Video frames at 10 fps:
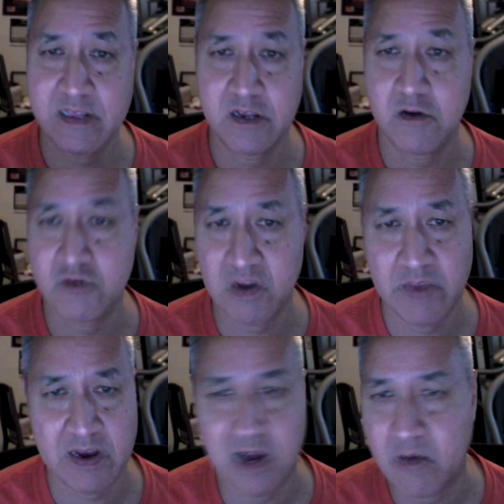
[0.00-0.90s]
like to know.
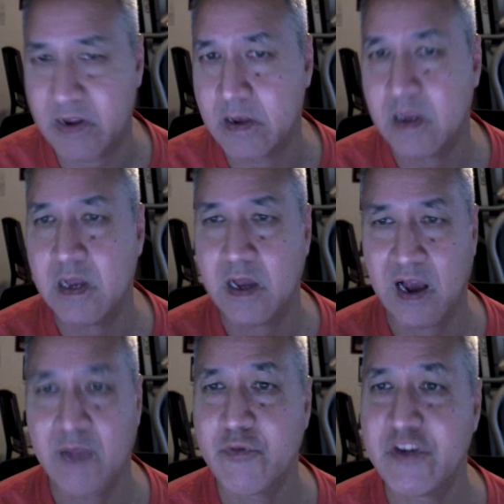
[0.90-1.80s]
Drop me a comment.
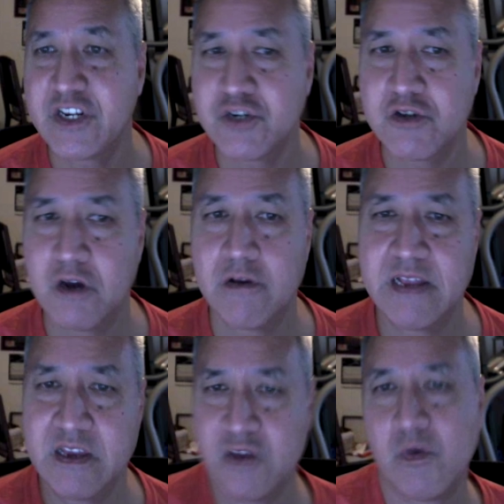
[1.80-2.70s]
I'm pretty sure, though,
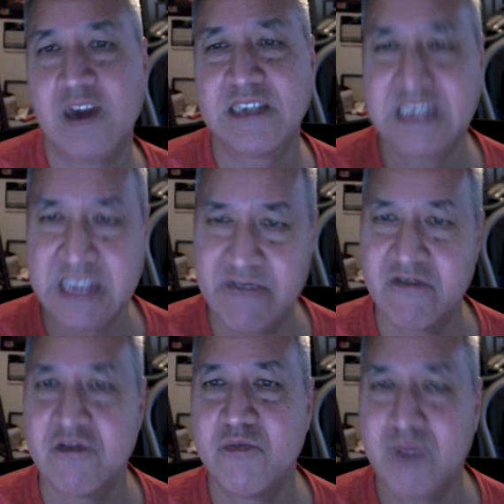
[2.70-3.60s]
that Gearbox has
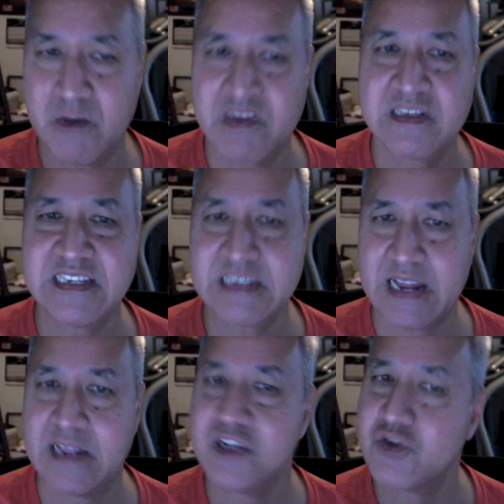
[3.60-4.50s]
never publicly
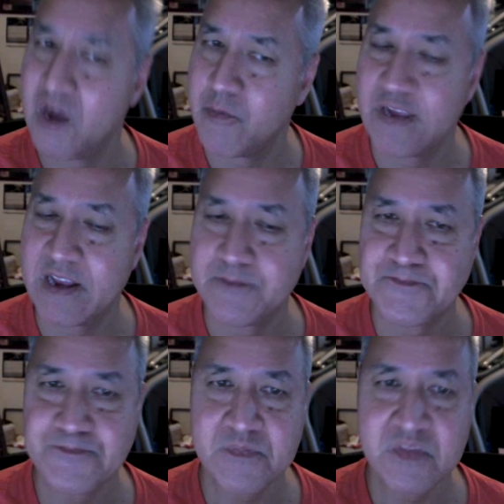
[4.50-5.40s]
stated the drop rate.
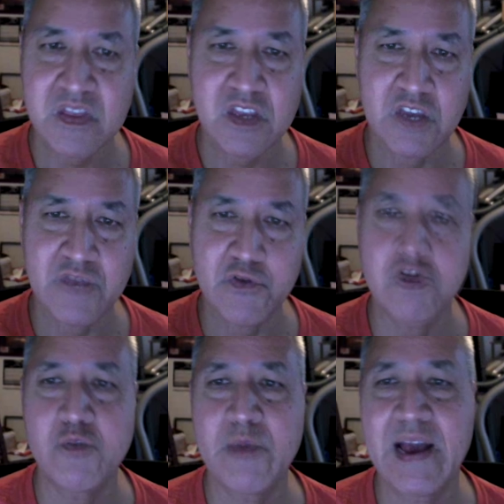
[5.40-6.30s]
If
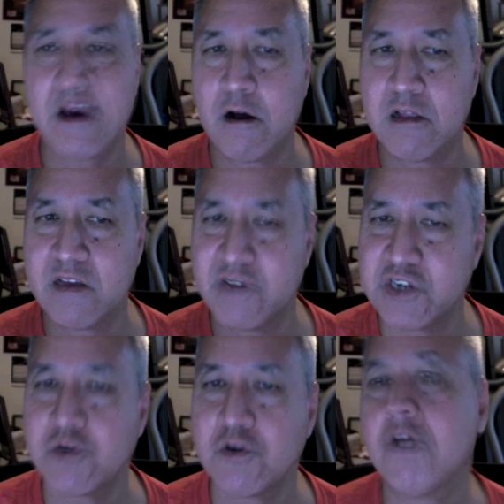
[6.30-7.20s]
you look back at all the
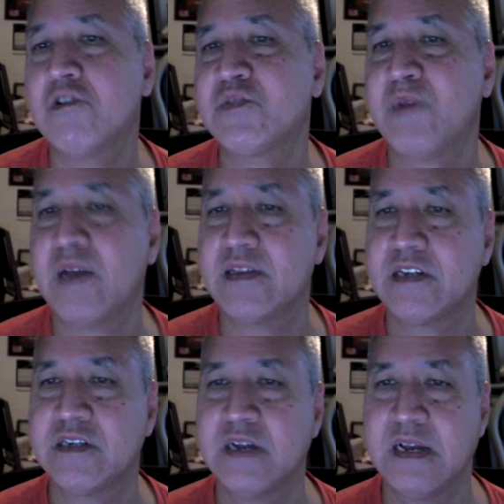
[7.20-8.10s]
official
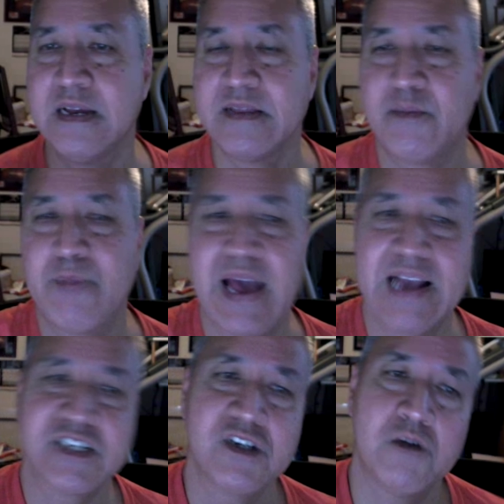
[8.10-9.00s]
correspondence, the
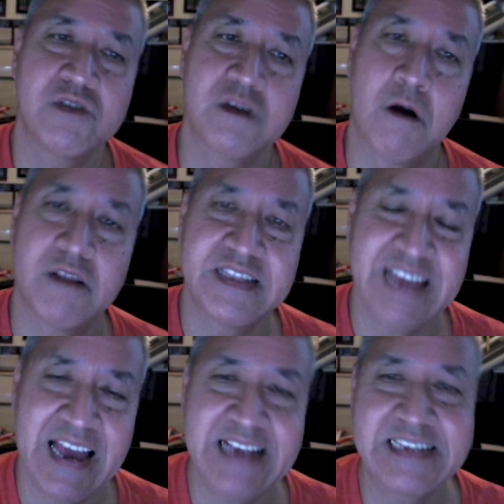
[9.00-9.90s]
patch notes, all the
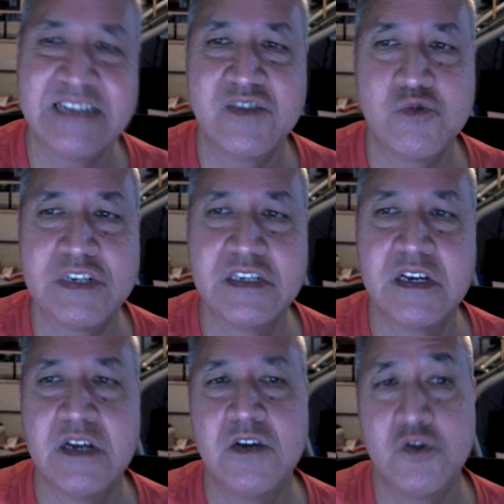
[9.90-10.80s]
texts and
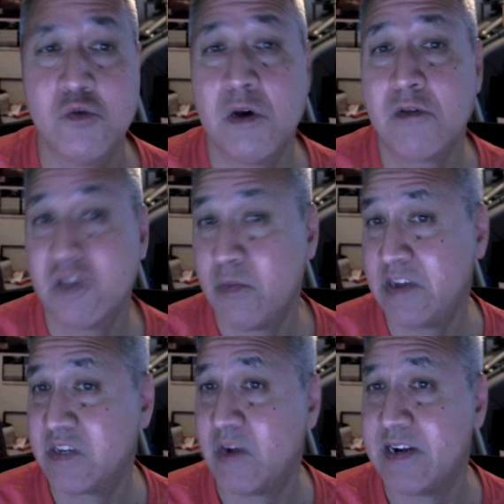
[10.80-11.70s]
tweets, you will, to the
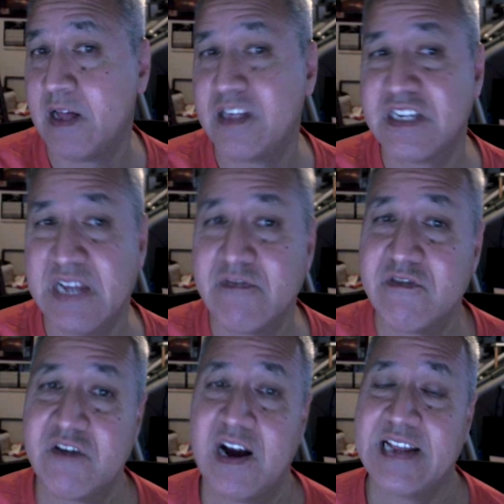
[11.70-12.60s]
best of my knowledge,
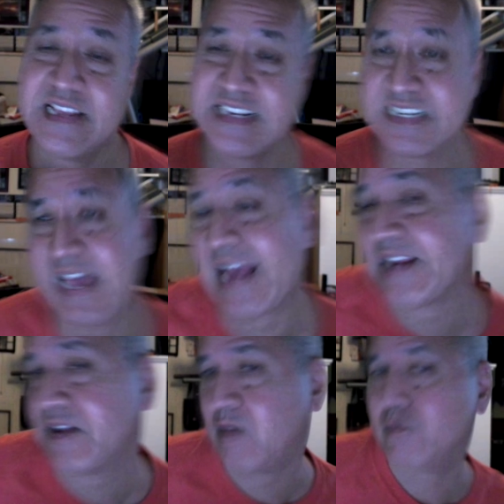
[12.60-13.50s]
never find an
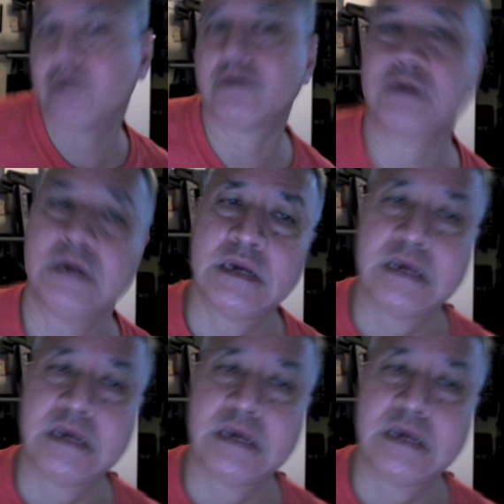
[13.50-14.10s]
exact number.